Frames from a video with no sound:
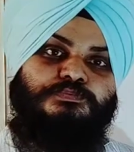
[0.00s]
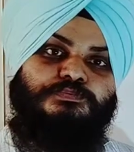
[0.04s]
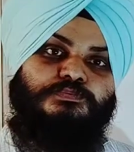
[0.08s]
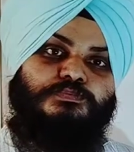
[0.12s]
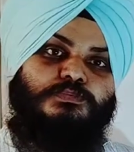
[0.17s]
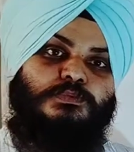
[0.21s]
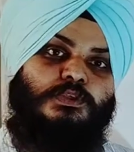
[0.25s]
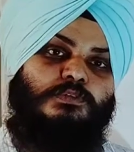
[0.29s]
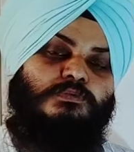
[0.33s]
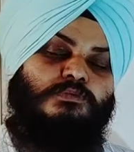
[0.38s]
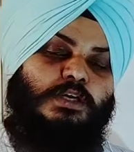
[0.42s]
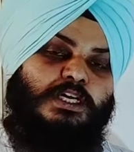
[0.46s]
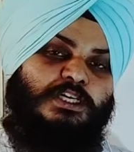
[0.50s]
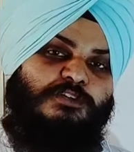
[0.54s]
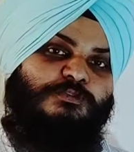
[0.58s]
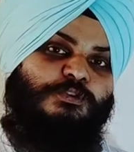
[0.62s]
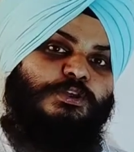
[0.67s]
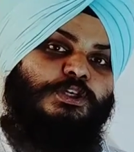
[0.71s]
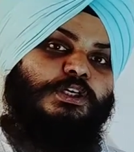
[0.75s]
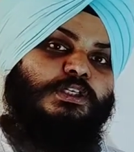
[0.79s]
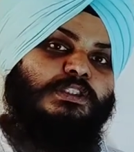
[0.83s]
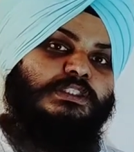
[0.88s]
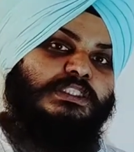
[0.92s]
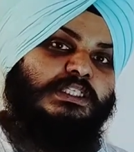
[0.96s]
what we
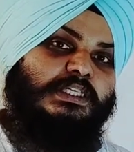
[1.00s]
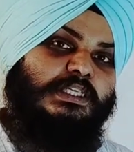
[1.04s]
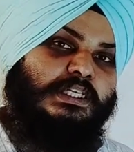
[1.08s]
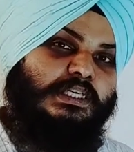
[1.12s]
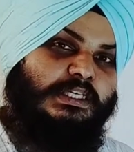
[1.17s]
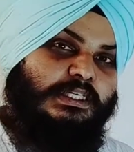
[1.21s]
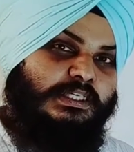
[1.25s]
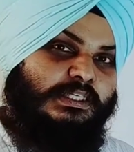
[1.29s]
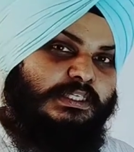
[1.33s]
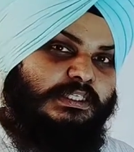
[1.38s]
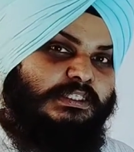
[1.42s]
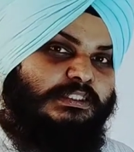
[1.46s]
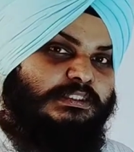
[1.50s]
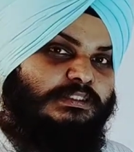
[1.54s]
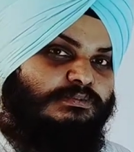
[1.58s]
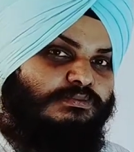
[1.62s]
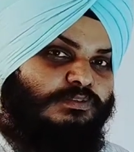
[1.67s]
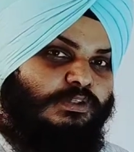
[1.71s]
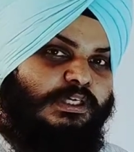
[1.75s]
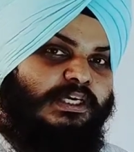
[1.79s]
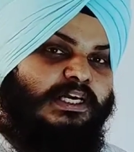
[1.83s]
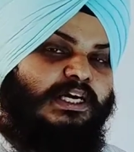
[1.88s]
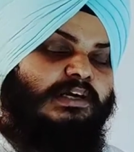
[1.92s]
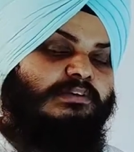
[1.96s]
consider is we
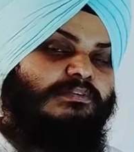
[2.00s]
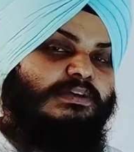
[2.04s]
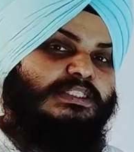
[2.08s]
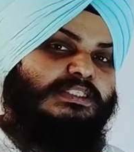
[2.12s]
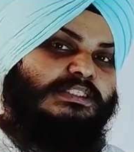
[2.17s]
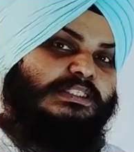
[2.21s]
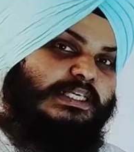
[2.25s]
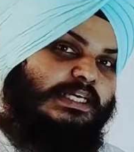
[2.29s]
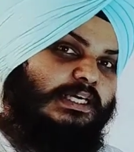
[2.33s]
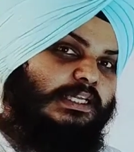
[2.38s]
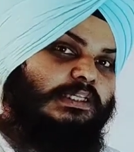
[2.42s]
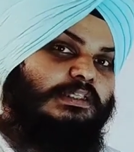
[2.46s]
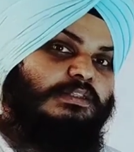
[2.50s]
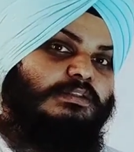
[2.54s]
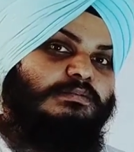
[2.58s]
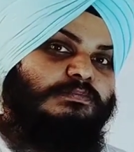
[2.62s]
have a cell,